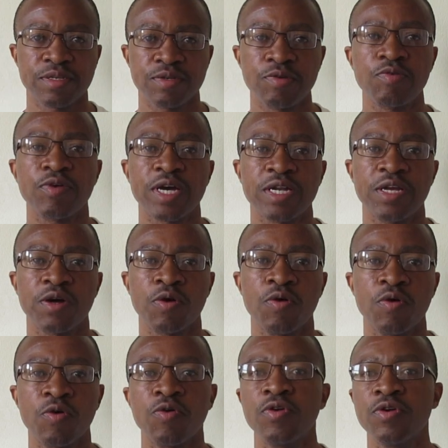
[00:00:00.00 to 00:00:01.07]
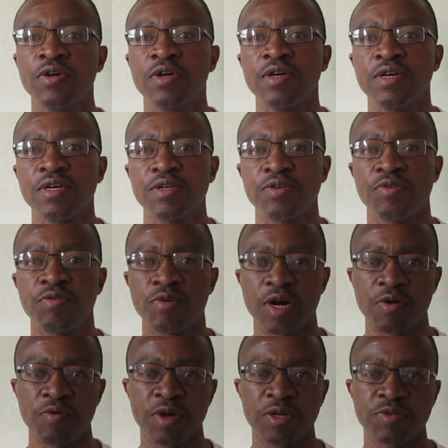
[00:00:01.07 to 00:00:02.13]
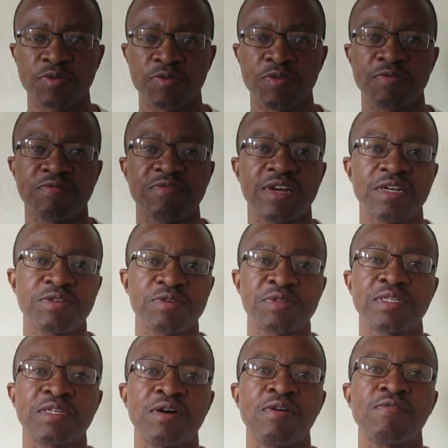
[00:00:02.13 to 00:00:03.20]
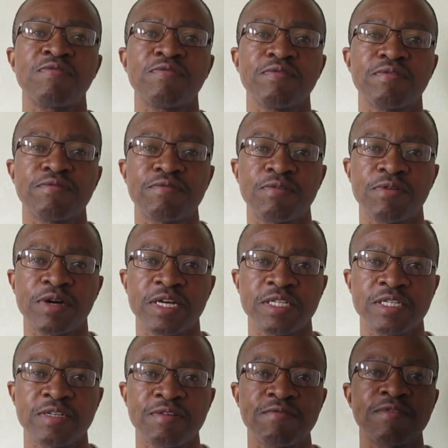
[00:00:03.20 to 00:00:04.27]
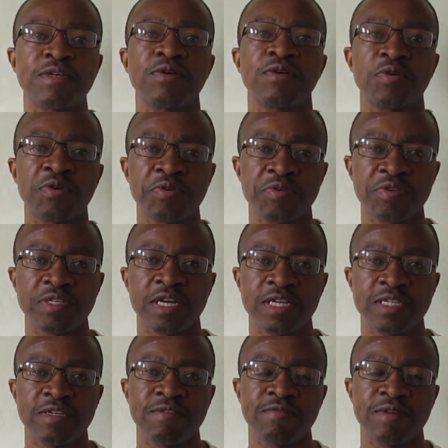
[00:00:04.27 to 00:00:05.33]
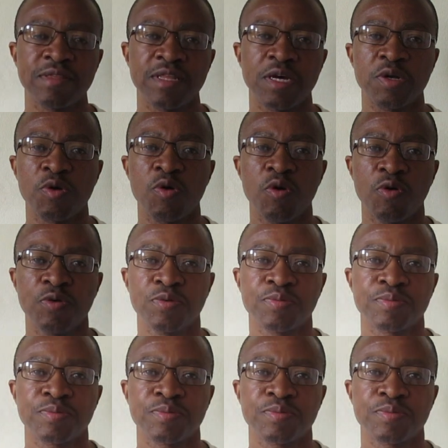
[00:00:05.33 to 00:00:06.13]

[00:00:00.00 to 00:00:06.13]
You had a goal, you are going to confront yourself for achieving or not achieving that goal.